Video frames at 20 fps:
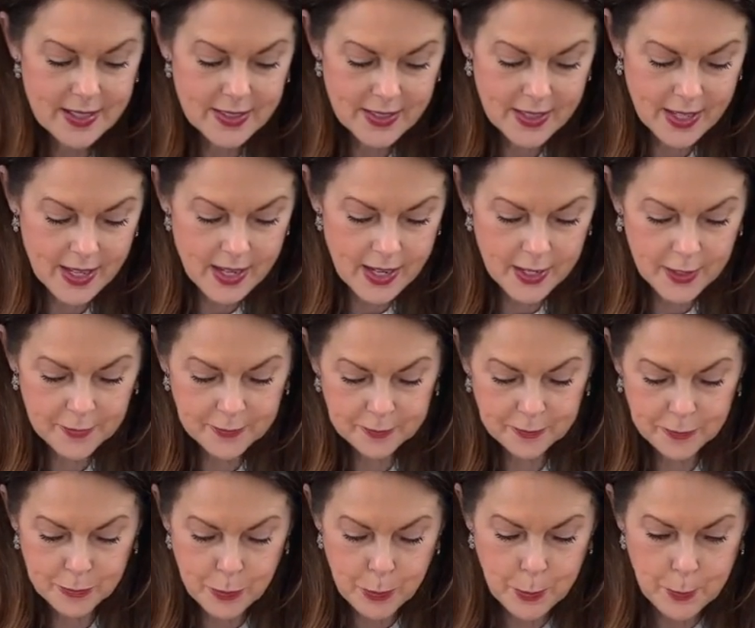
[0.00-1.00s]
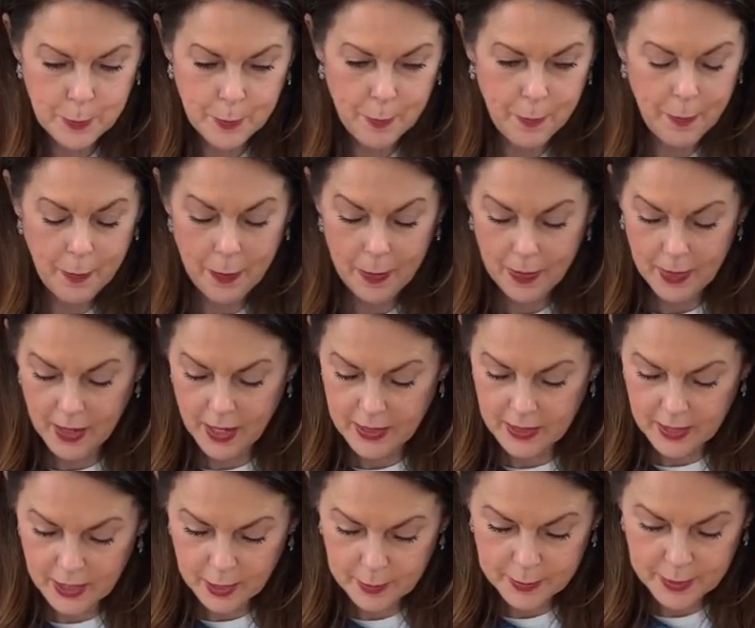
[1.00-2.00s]
Okay, and
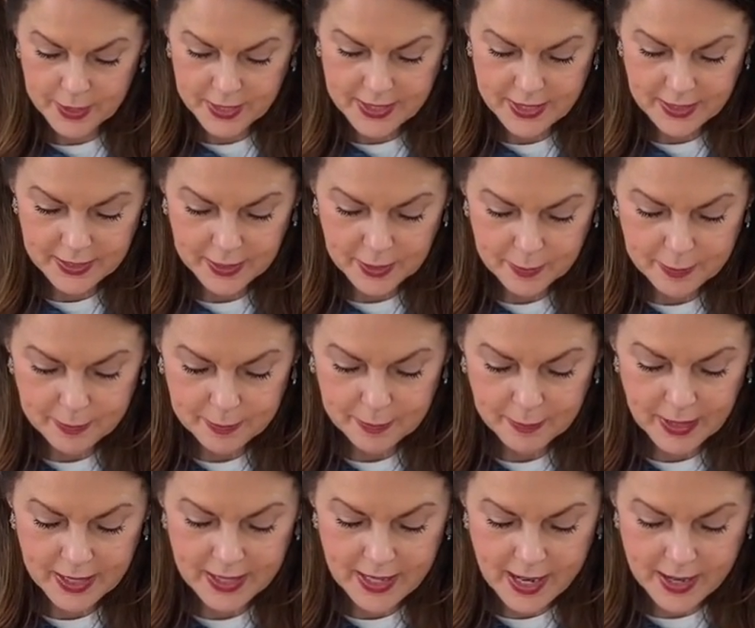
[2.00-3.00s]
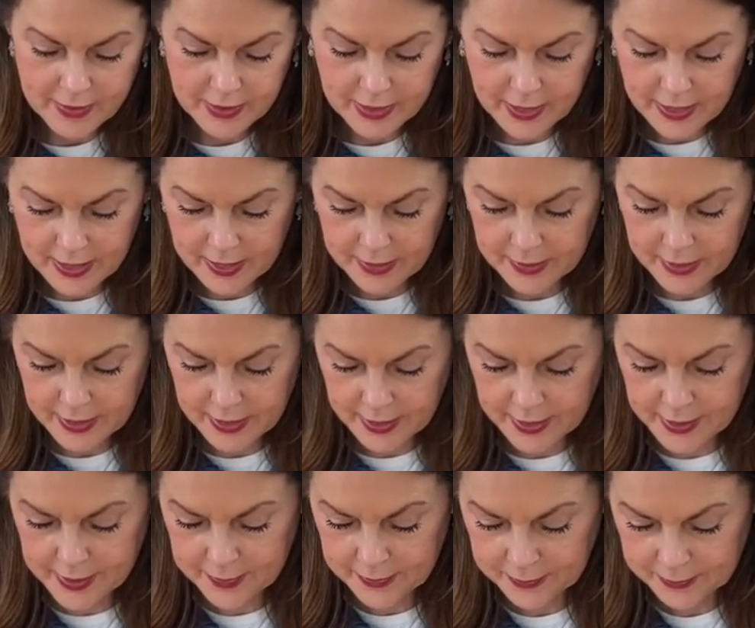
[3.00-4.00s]
I'll put a little bite of avocado in
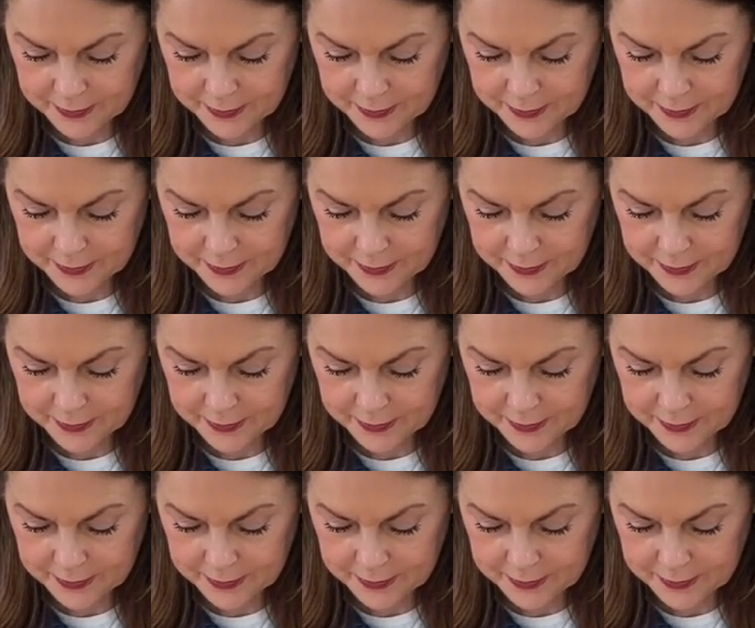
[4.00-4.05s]
there,